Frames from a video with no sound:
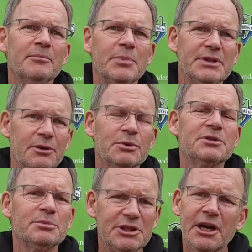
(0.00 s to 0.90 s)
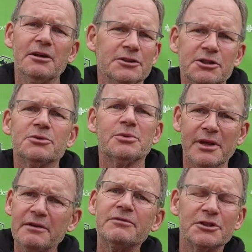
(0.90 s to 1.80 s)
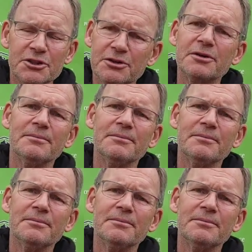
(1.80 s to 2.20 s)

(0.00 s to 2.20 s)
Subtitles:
But there were some challenges with that for sure.